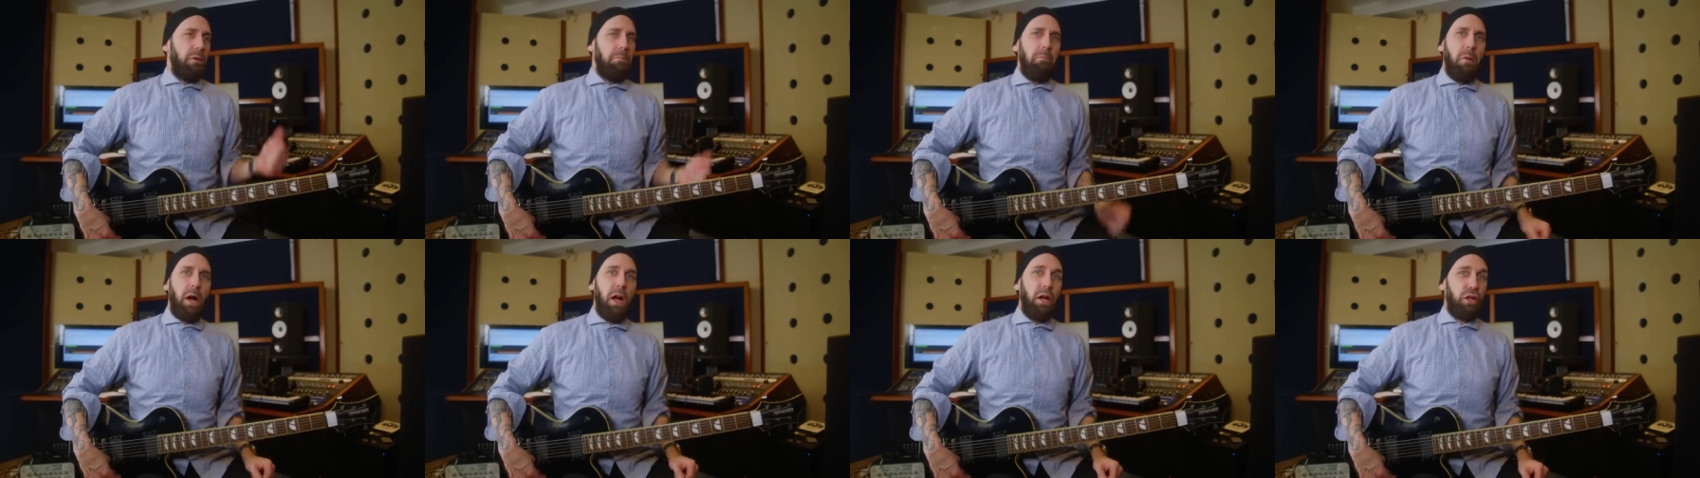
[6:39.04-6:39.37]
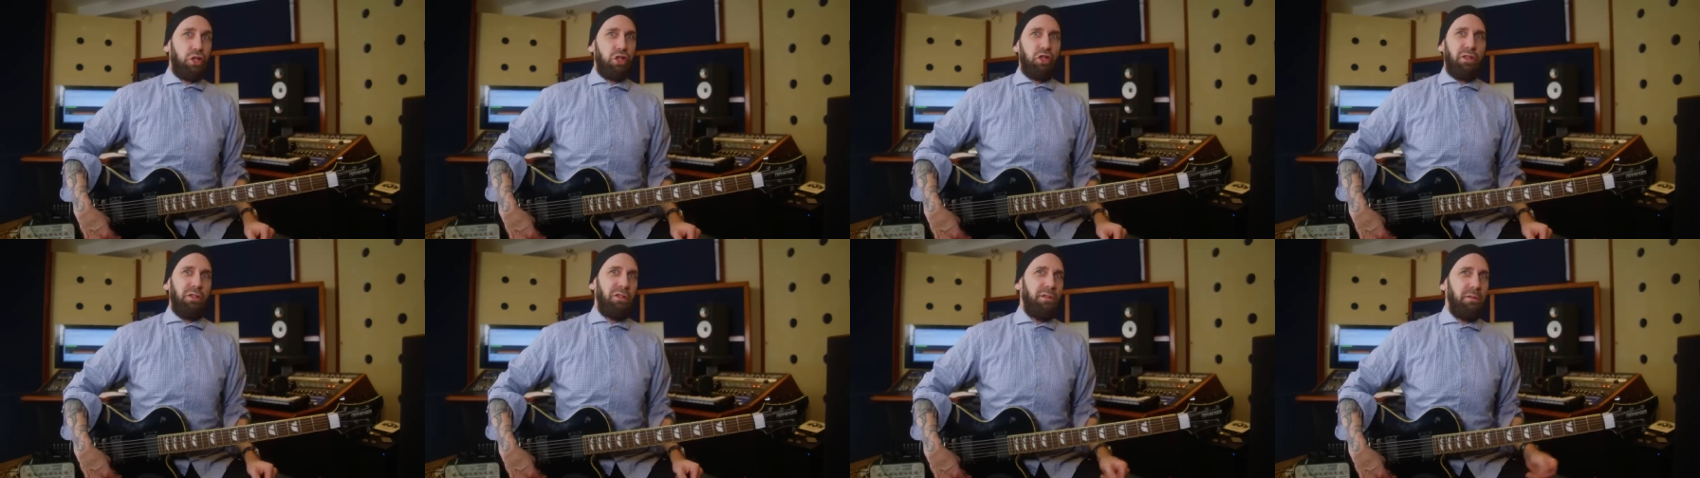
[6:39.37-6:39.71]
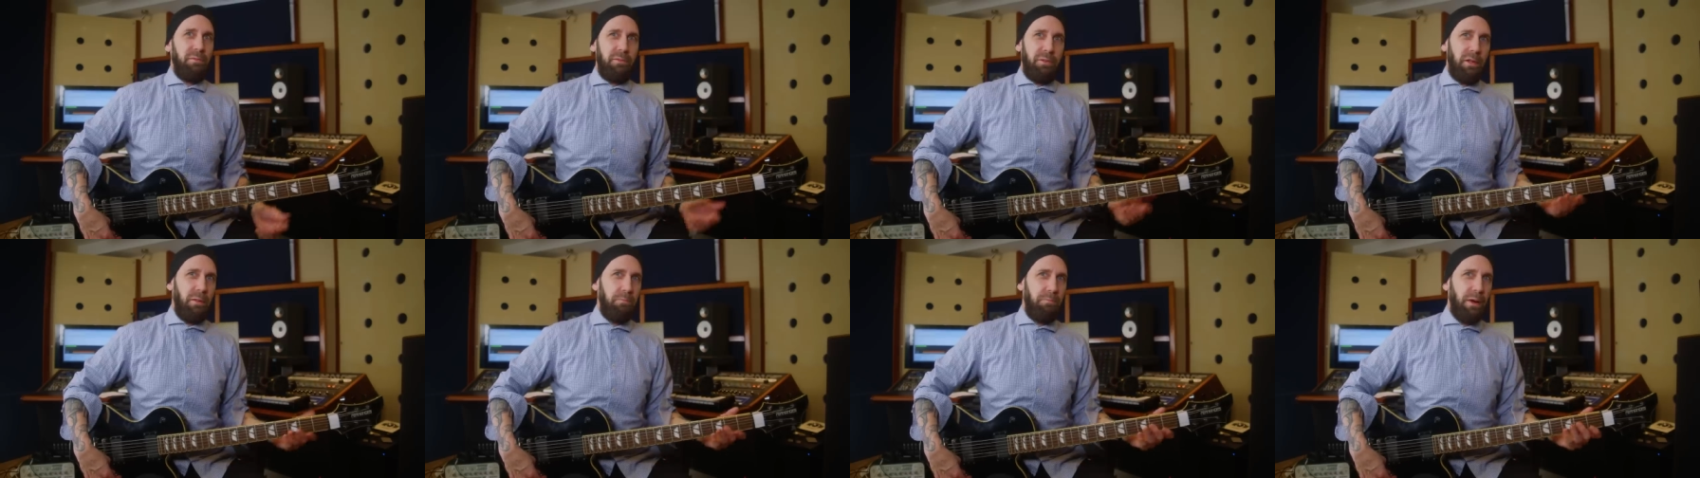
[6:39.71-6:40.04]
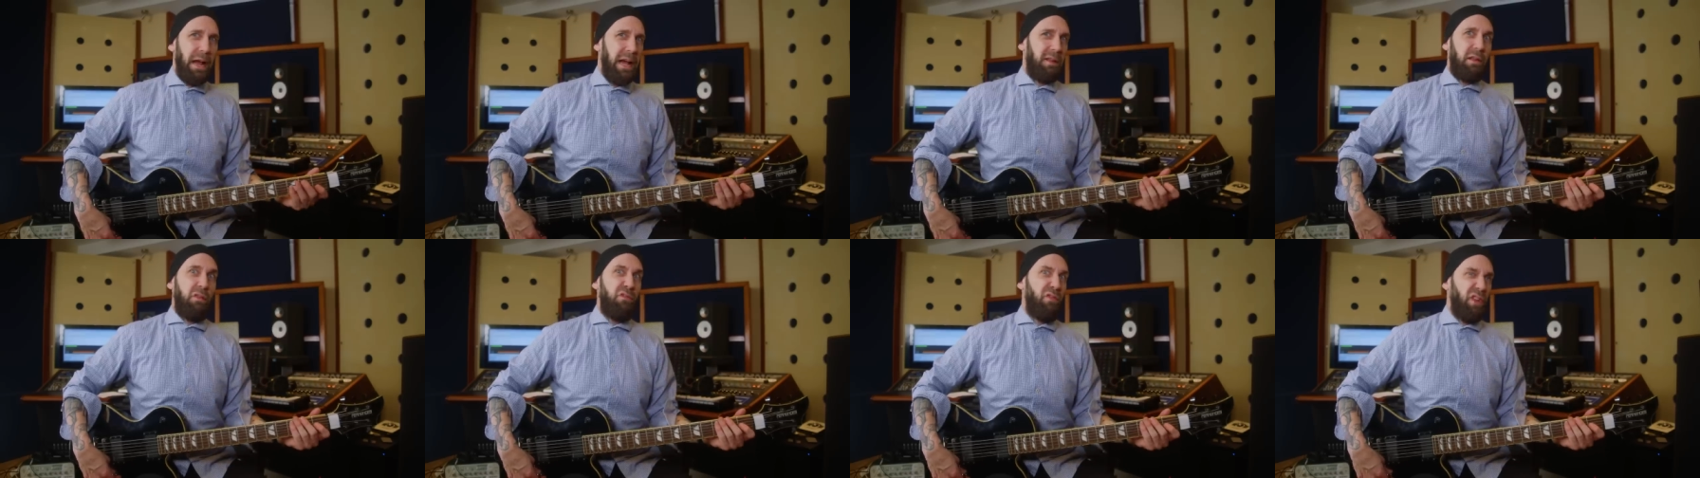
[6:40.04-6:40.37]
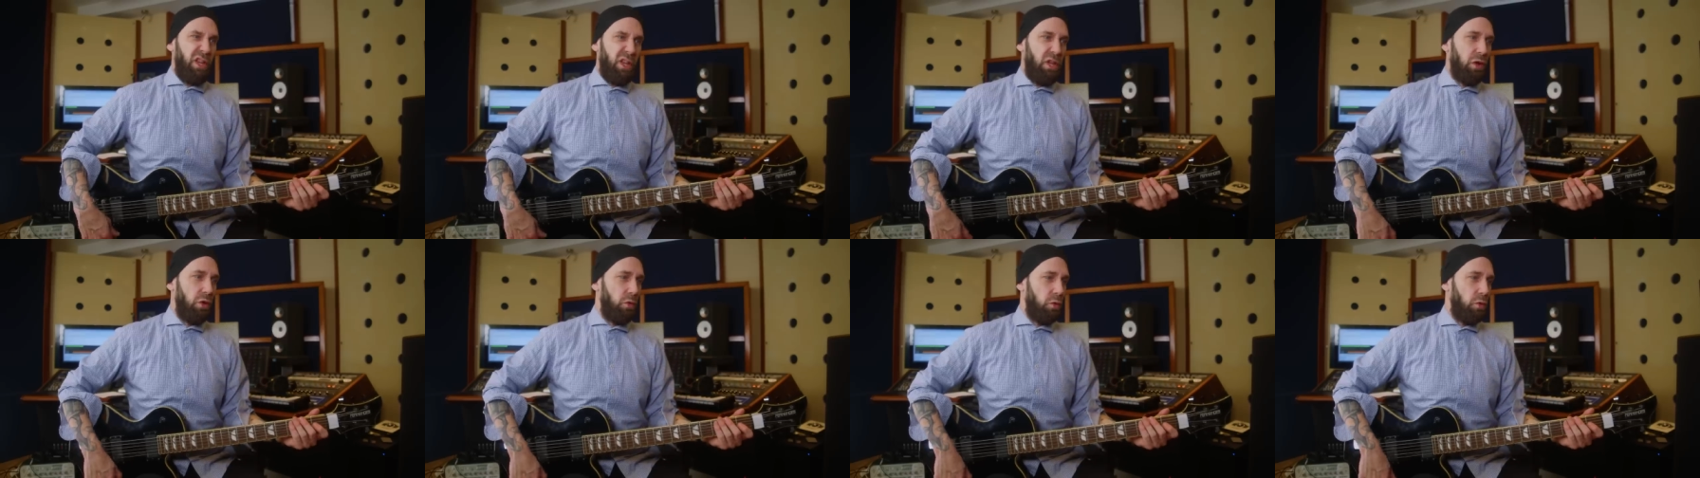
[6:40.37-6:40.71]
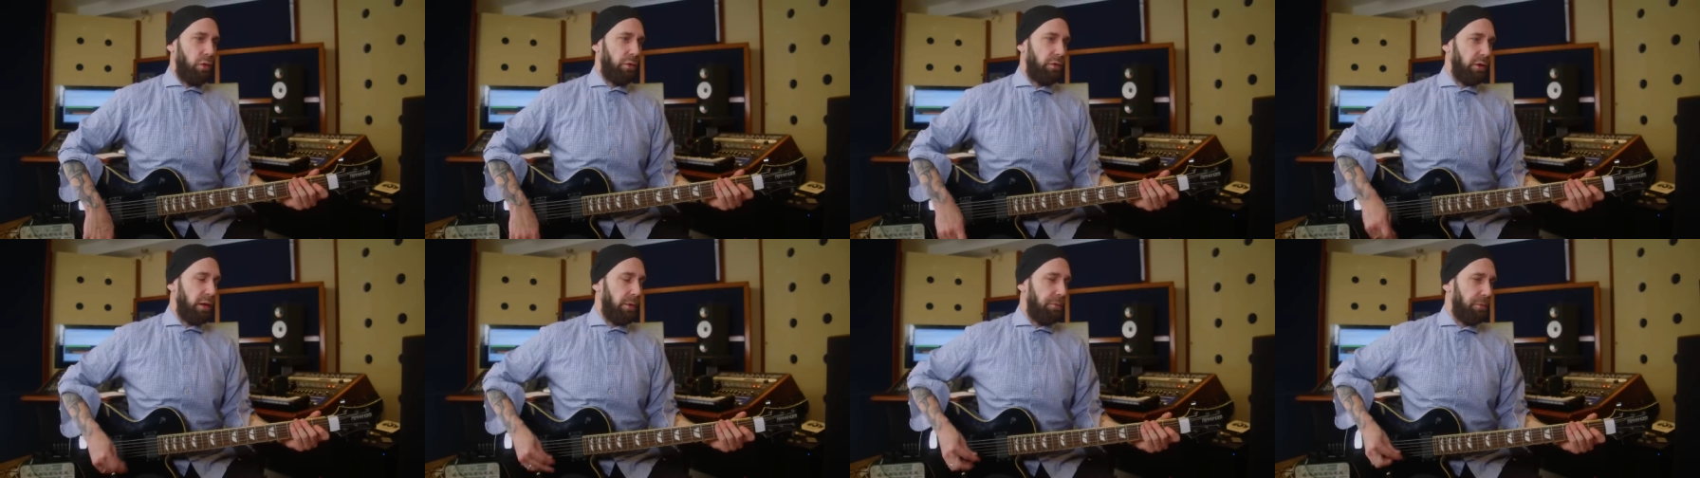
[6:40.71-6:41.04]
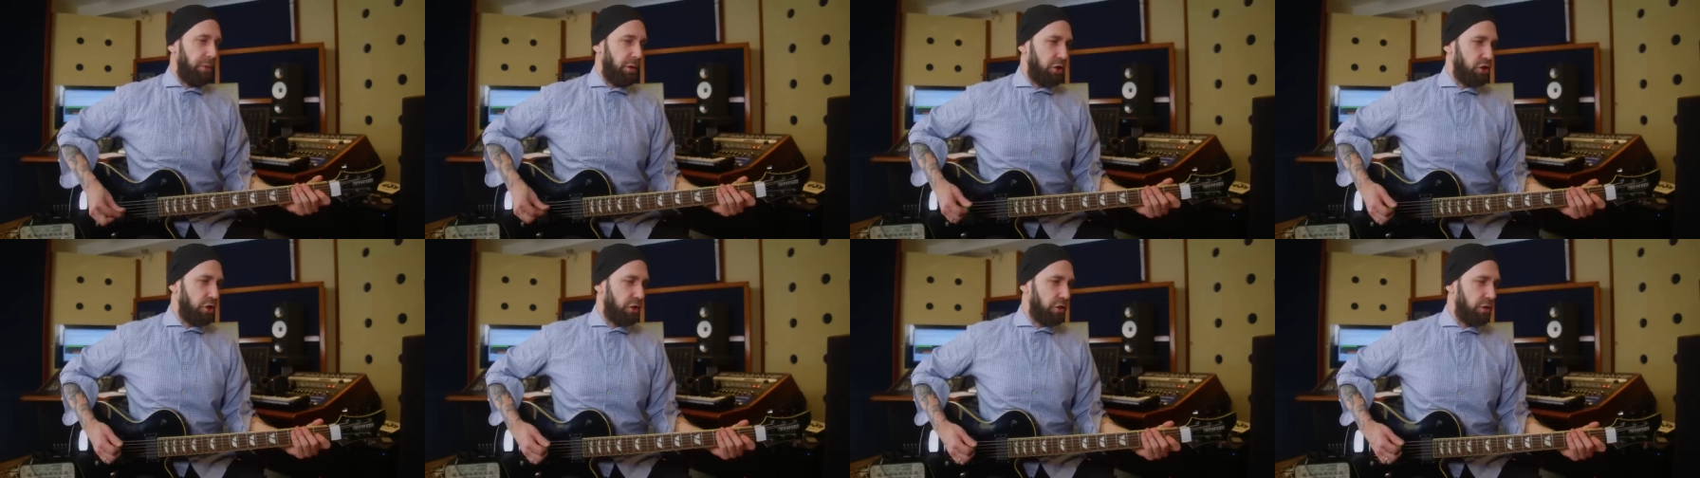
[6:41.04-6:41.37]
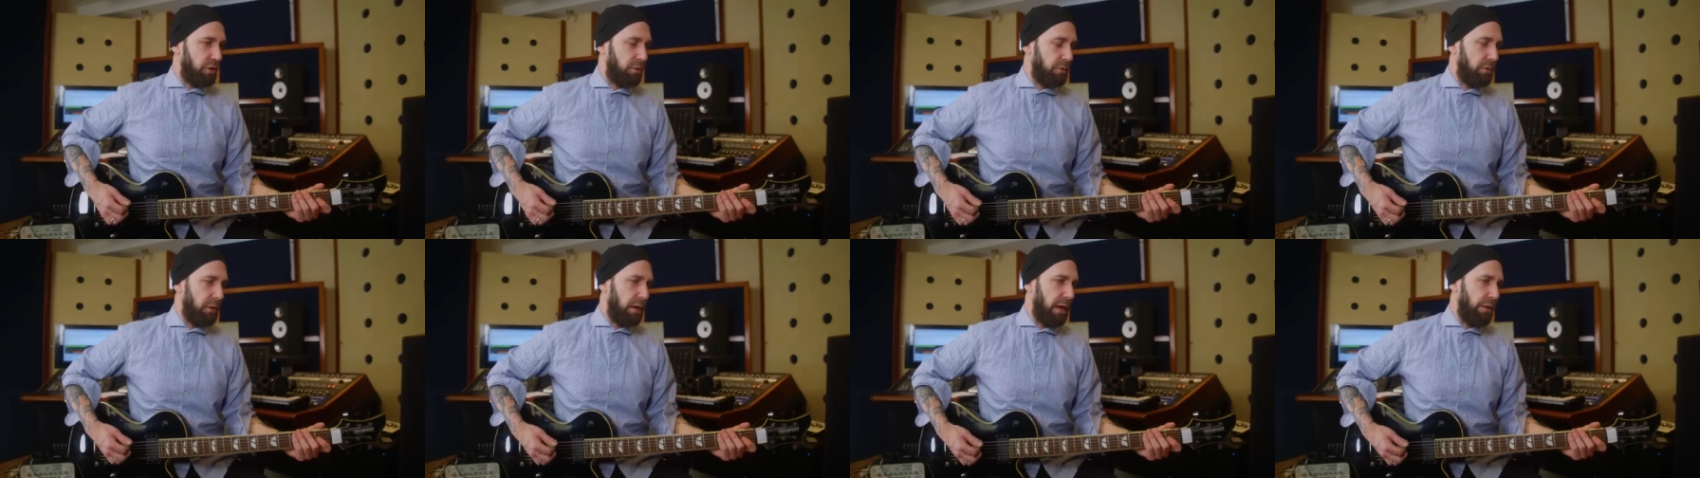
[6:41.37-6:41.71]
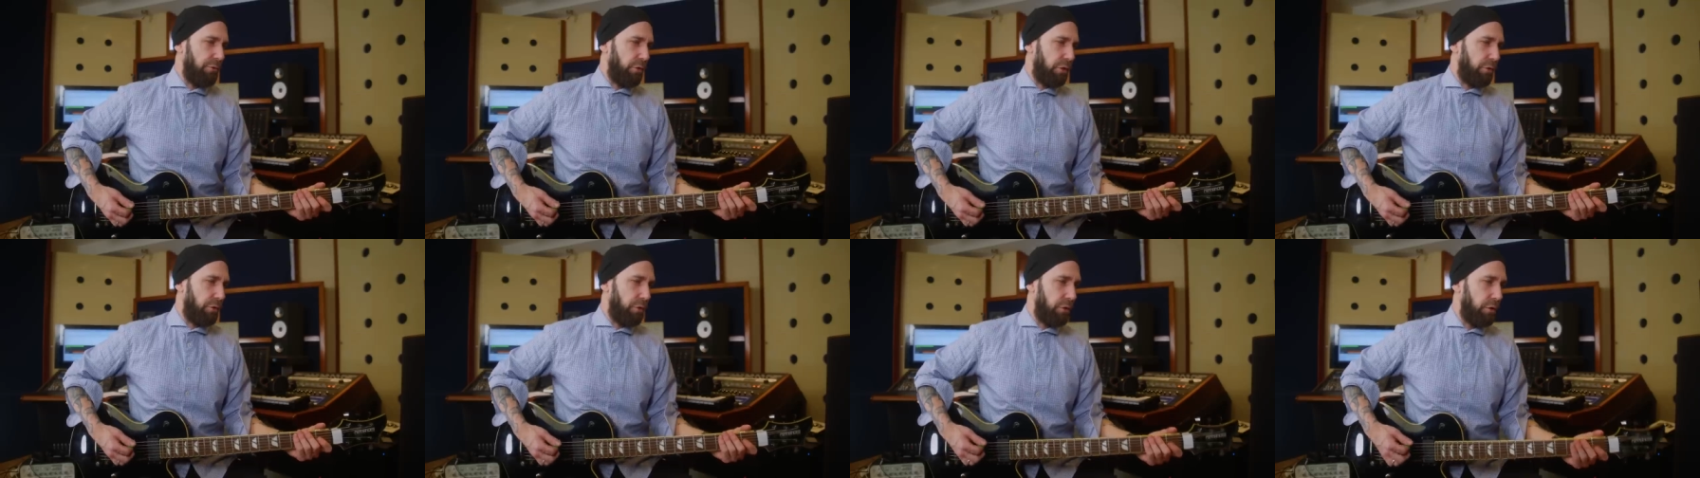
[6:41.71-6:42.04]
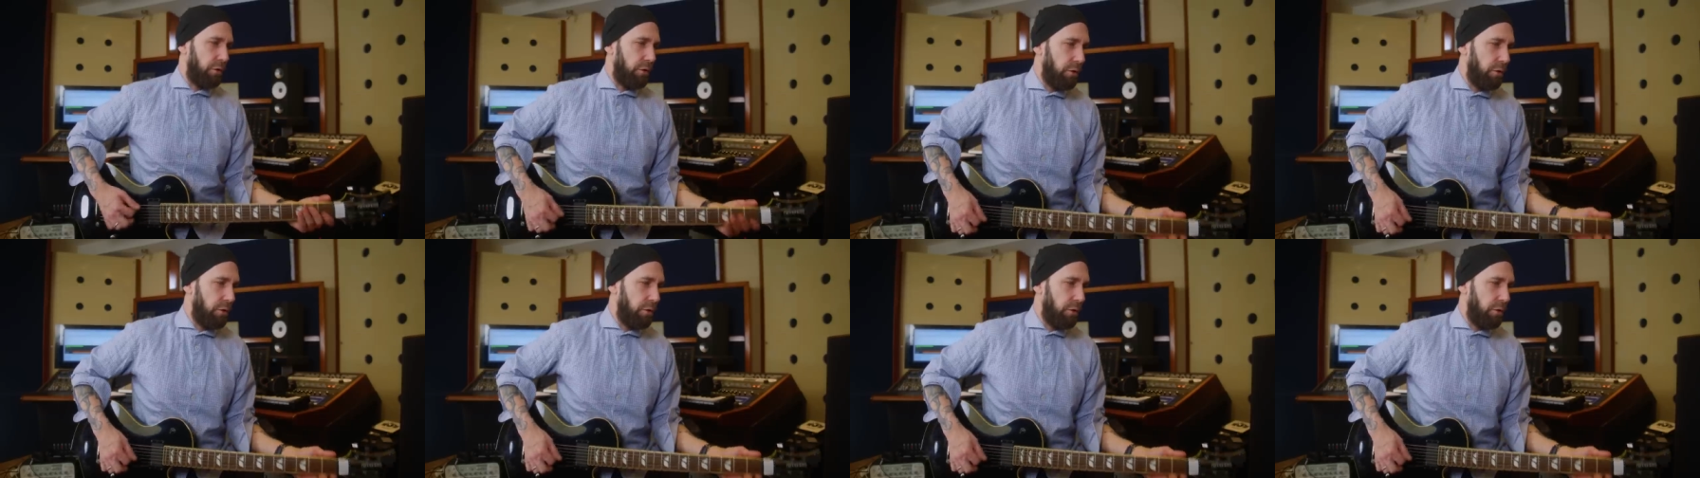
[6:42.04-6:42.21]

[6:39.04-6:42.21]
Marshall passive E Q or something. Just have a listen.